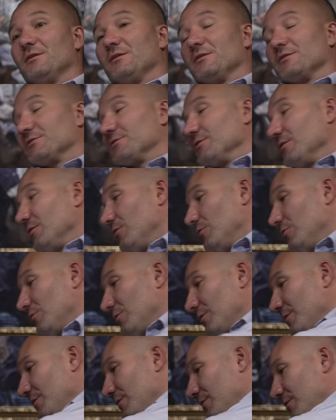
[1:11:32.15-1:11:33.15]
So,
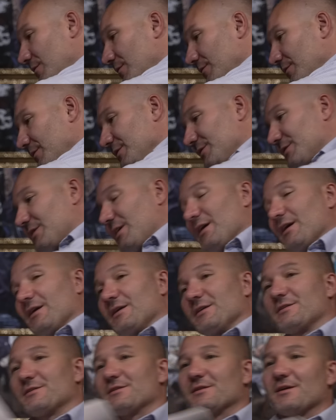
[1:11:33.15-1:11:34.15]
this
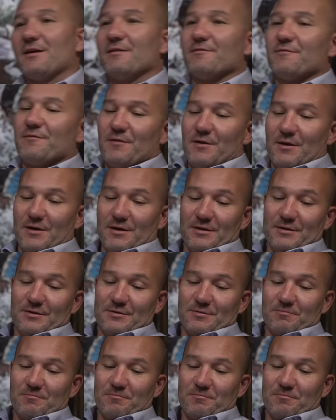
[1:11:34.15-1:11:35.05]
case I find